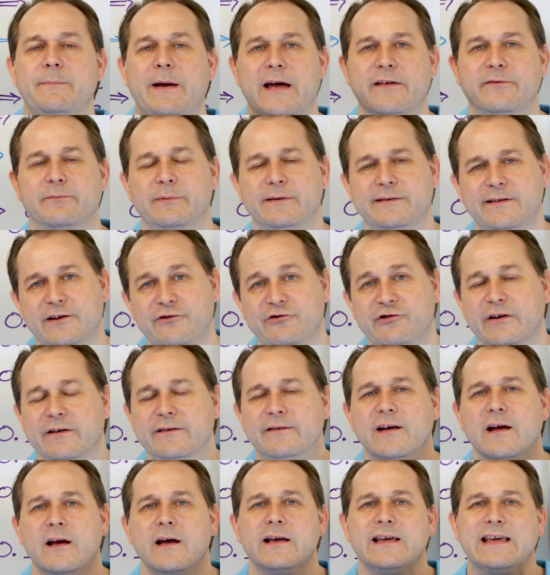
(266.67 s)

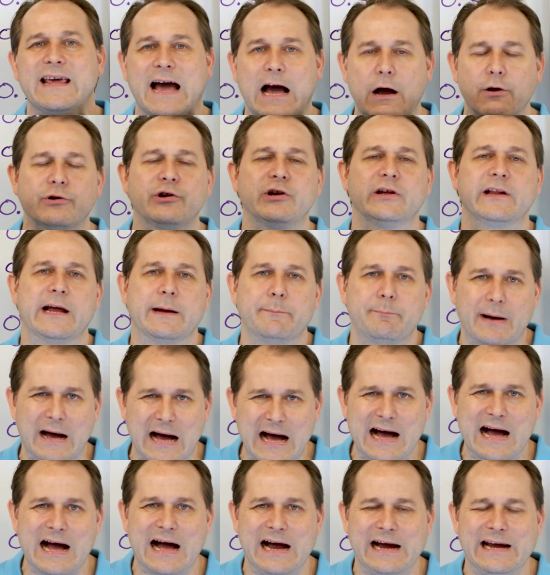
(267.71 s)
mathematicians calculate
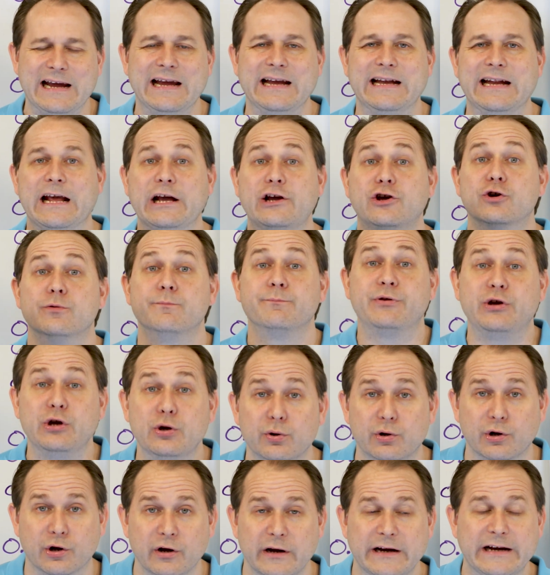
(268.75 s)
pi in a
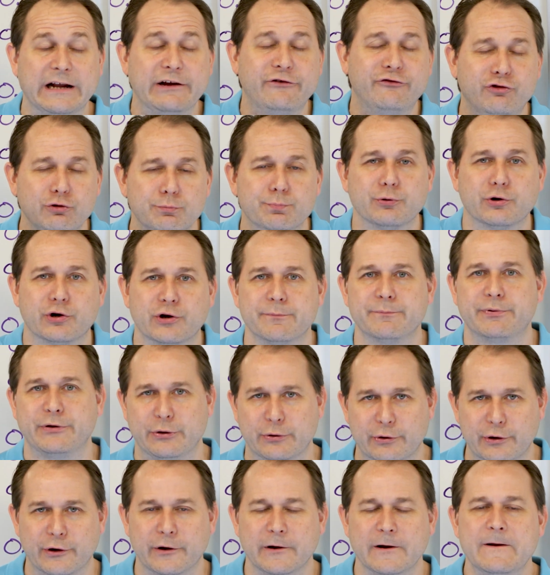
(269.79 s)
computer, in a
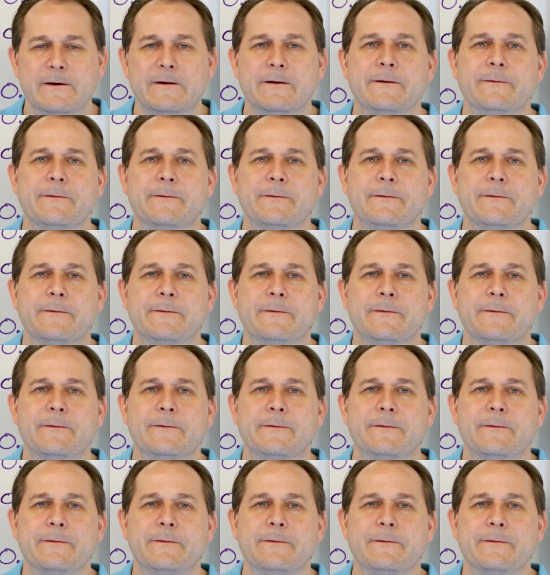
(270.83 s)
supercomputer,